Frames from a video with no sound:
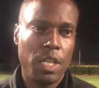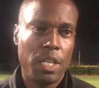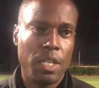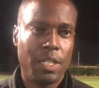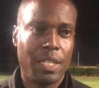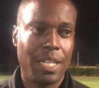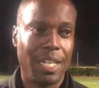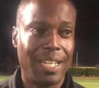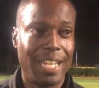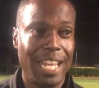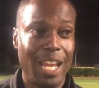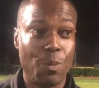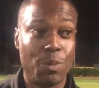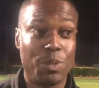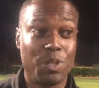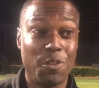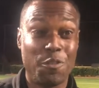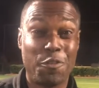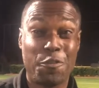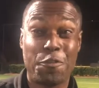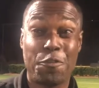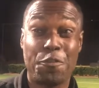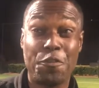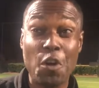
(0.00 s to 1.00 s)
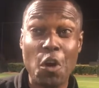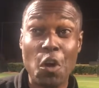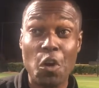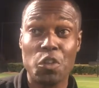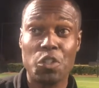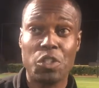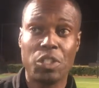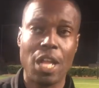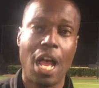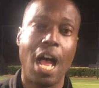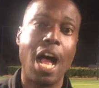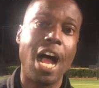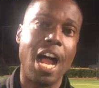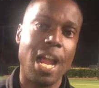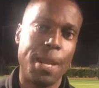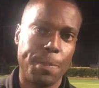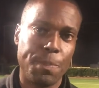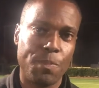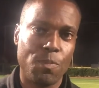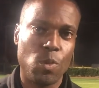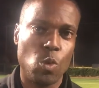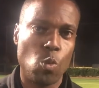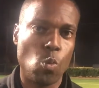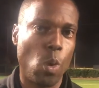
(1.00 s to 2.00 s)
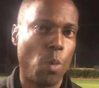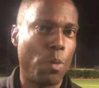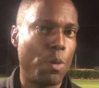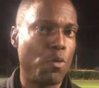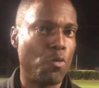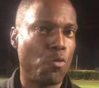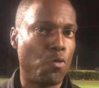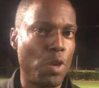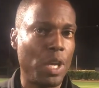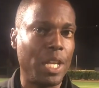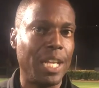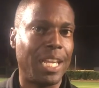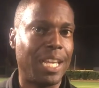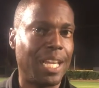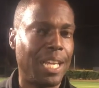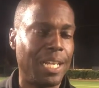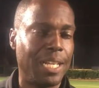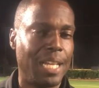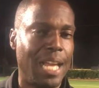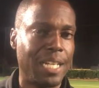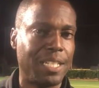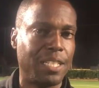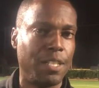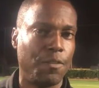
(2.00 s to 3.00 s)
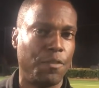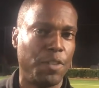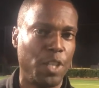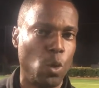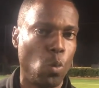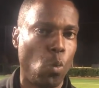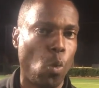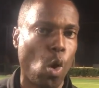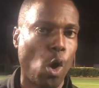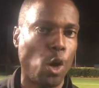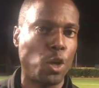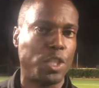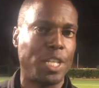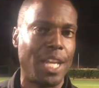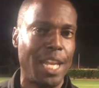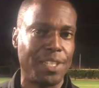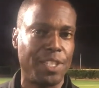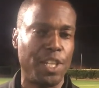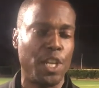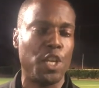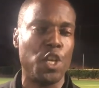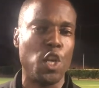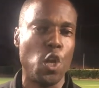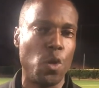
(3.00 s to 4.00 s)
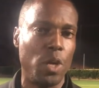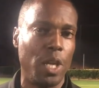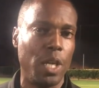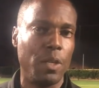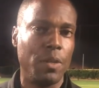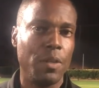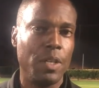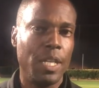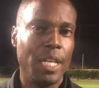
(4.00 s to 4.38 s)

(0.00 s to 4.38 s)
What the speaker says: Today was the first time where we really collectively worked as a unit,